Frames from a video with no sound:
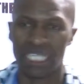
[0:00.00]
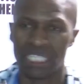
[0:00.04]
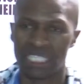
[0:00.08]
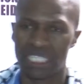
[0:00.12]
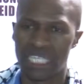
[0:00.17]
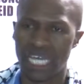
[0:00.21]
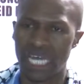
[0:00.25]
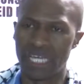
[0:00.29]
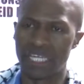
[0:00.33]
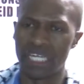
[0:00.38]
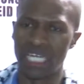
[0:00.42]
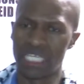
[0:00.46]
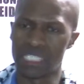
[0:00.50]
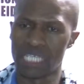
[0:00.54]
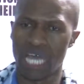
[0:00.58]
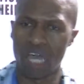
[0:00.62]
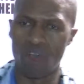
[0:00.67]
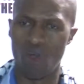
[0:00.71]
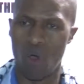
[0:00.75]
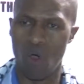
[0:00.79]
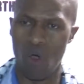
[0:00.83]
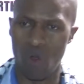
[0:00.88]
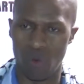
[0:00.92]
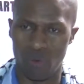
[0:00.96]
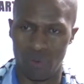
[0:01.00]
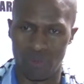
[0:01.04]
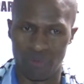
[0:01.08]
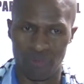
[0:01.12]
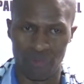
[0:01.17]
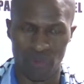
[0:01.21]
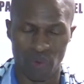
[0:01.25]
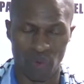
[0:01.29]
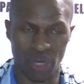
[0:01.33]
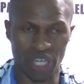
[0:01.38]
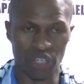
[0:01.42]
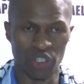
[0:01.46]
10 years ago,
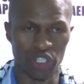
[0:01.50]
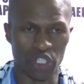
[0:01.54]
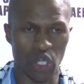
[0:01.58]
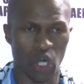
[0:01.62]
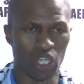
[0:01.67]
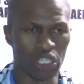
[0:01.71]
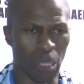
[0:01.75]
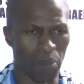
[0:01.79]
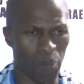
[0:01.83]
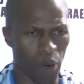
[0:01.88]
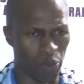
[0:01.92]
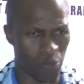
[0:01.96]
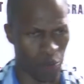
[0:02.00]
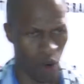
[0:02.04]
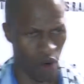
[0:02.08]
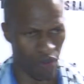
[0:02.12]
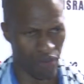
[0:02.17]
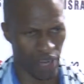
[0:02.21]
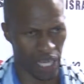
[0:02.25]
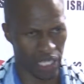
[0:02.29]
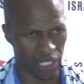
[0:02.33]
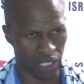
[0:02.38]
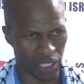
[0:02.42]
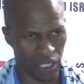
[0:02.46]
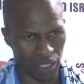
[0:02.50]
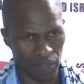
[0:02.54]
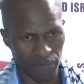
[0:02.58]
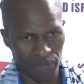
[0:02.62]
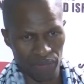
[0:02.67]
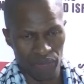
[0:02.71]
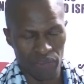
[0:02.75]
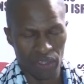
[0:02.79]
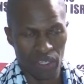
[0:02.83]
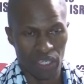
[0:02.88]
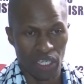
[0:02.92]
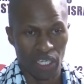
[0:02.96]
when we talked about poverty,
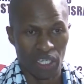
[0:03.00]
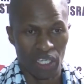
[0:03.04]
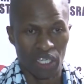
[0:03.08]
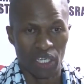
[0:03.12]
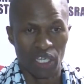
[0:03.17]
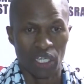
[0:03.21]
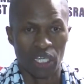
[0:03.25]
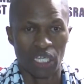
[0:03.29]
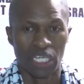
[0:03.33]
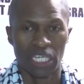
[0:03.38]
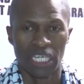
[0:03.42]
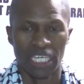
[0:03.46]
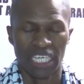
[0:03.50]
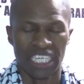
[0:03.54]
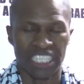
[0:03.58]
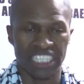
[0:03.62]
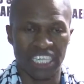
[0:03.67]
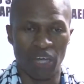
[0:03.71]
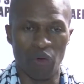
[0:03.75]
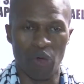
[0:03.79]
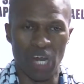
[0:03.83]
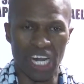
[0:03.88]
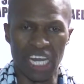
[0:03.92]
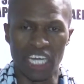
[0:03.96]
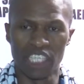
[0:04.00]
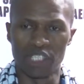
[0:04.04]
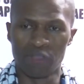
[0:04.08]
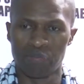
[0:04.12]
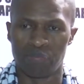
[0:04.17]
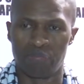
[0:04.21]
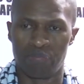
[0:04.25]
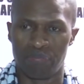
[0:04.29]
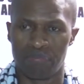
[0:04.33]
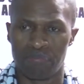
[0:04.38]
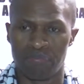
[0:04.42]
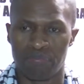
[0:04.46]
there were less,
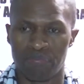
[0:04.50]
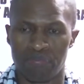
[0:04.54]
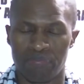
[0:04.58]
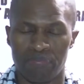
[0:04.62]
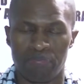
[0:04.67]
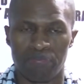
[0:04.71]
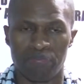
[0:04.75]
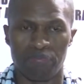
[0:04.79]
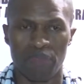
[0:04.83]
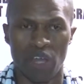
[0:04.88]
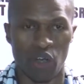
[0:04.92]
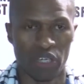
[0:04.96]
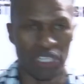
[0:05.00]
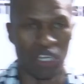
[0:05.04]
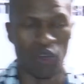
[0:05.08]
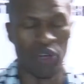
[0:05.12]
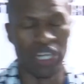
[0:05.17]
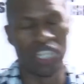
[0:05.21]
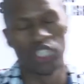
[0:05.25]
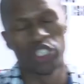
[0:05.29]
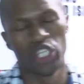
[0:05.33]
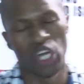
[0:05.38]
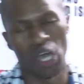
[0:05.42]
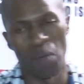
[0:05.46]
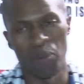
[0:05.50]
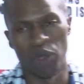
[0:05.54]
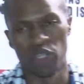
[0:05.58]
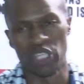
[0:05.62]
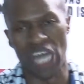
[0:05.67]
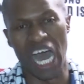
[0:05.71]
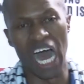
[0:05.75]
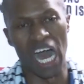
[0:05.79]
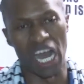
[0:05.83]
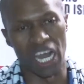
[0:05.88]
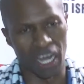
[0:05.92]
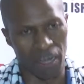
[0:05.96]
when we talk about
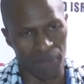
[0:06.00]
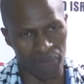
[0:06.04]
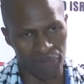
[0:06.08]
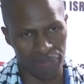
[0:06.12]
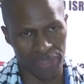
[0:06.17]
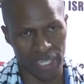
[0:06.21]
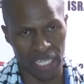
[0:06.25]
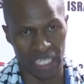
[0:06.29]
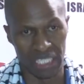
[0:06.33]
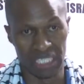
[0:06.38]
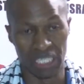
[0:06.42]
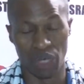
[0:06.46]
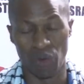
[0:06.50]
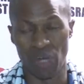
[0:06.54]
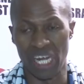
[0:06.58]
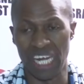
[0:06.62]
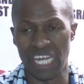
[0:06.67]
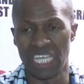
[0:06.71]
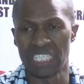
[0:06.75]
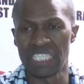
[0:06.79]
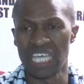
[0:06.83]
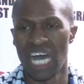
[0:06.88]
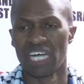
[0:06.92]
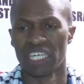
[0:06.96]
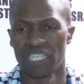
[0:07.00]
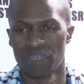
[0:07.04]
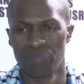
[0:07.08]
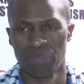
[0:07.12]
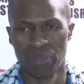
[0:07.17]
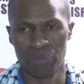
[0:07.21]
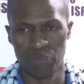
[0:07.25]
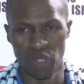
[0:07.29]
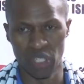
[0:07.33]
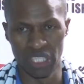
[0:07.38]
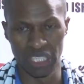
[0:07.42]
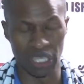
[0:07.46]
hunger, there were less hungry
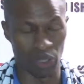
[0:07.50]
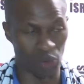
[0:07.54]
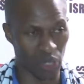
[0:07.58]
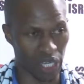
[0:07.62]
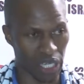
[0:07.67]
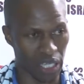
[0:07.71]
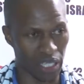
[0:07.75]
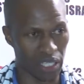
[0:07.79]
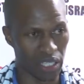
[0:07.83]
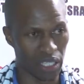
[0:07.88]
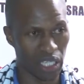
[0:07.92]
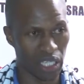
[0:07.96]
people in the world.